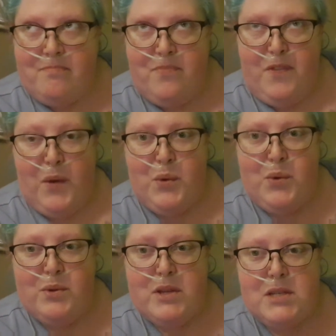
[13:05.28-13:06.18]
phone
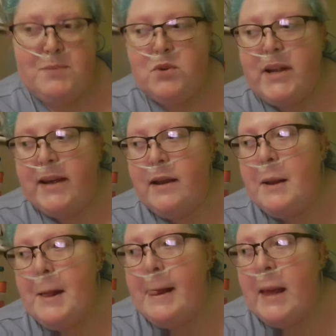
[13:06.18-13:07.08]
call this morning,
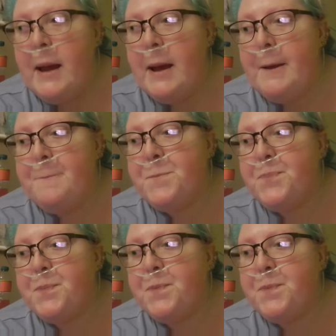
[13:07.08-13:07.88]
and